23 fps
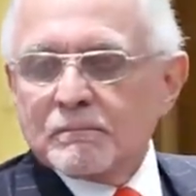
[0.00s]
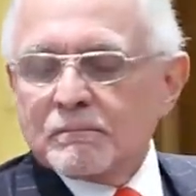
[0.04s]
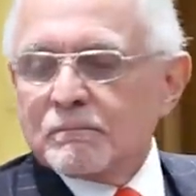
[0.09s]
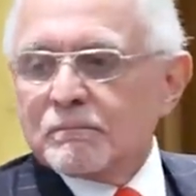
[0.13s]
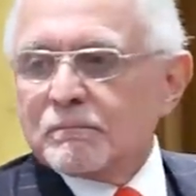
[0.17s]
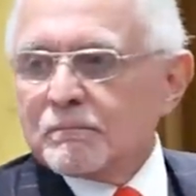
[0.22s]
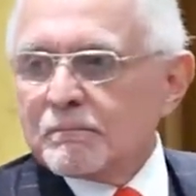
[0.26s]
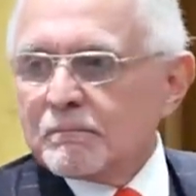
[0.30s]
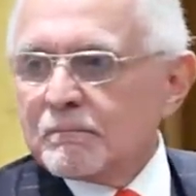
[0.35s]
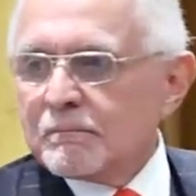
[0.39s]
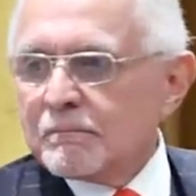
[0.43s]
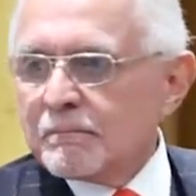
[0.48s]

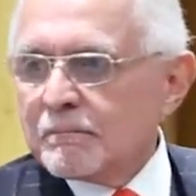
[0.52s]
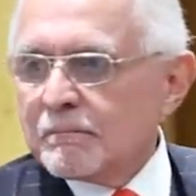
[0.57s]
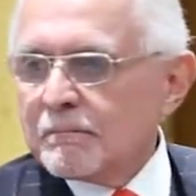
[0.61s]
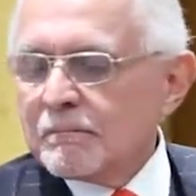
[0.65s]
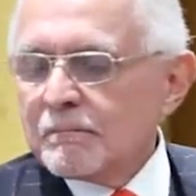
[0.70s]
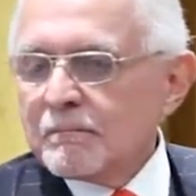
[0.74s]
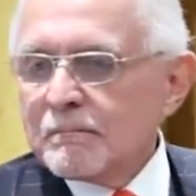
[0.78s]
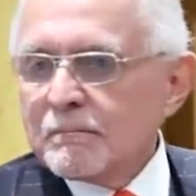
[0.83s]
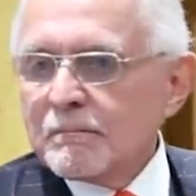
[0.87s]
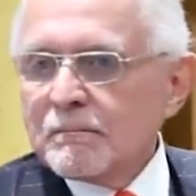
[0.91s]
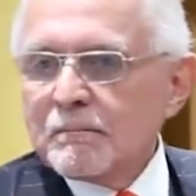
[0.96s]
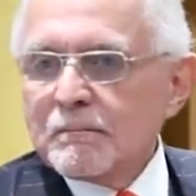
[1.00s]

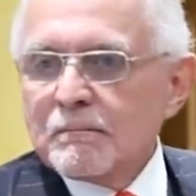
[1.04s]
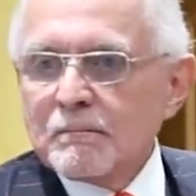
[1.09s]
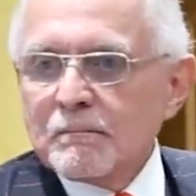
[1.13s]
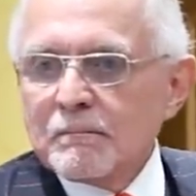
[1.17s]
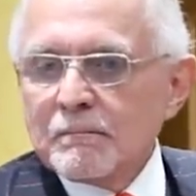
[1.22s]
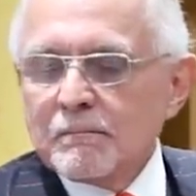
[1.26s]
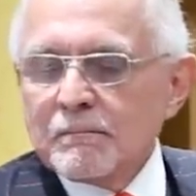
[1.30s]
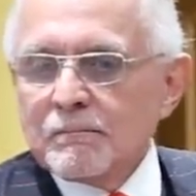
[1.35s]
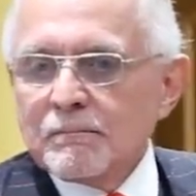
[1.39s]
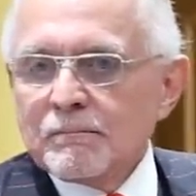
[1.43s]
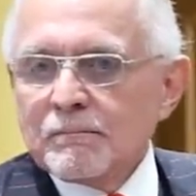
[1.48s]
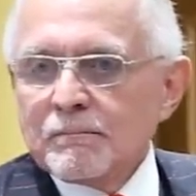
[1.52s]

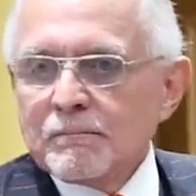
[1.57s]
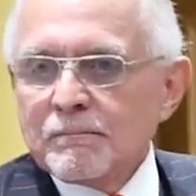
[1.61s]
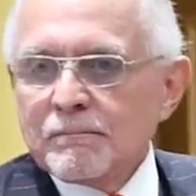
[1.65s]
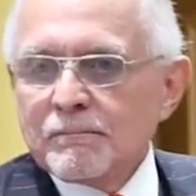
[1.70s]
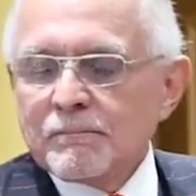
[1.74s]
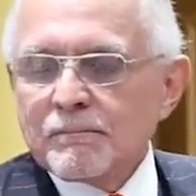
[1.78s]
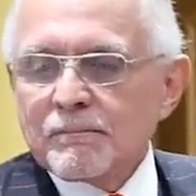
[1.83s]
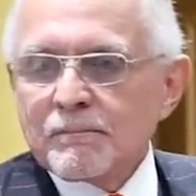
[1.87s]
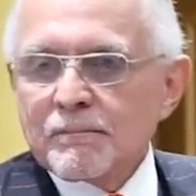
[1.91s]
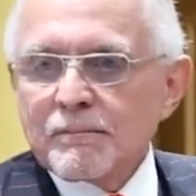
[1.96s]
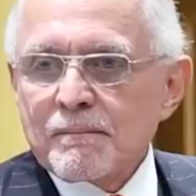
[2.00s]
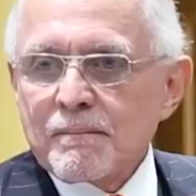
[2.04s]

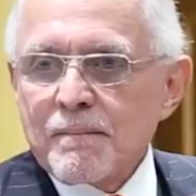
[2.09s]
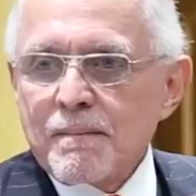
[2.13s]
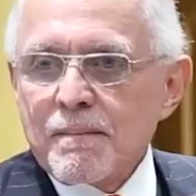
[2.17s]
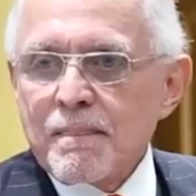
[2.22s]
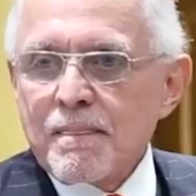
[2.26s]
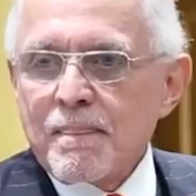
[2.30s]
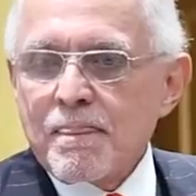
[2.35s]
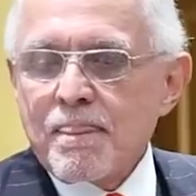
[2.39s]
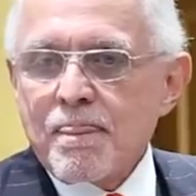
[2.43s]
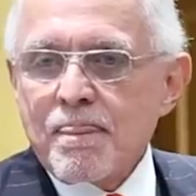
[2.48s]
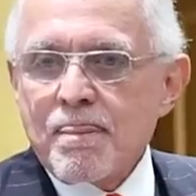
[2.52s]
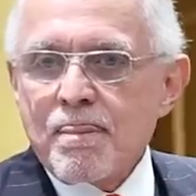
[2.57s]

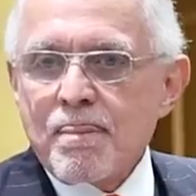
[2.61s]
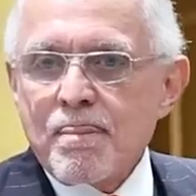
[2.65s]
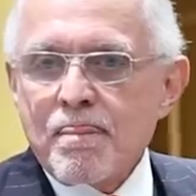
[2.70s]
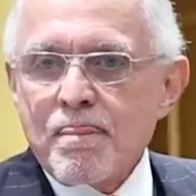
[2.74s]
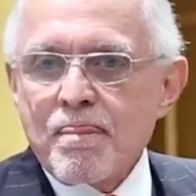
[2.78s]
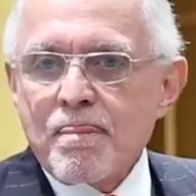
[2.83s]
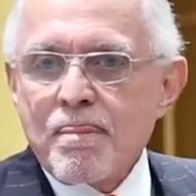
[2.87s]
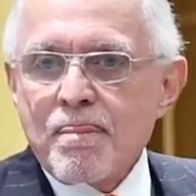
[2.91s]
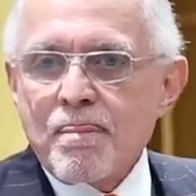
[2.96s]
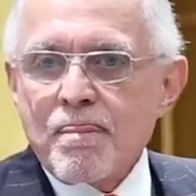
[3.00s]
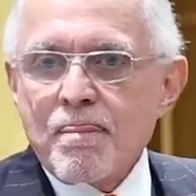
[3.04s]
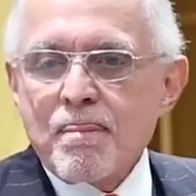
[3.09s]
Nothing is said.